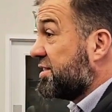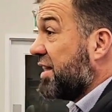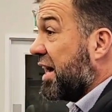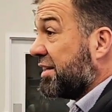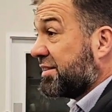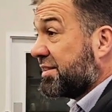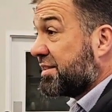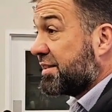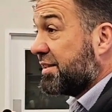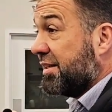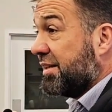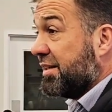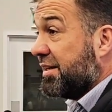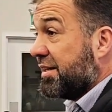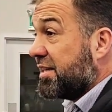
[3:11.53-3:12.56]
not,
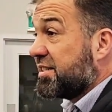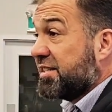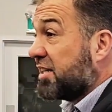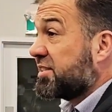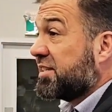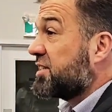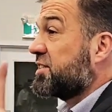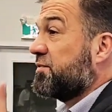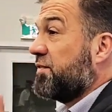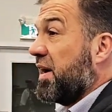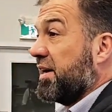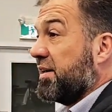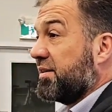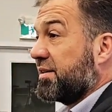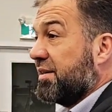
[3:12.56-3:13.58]
is not
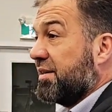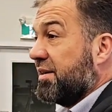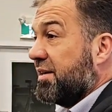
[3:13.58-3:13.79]
satisfied.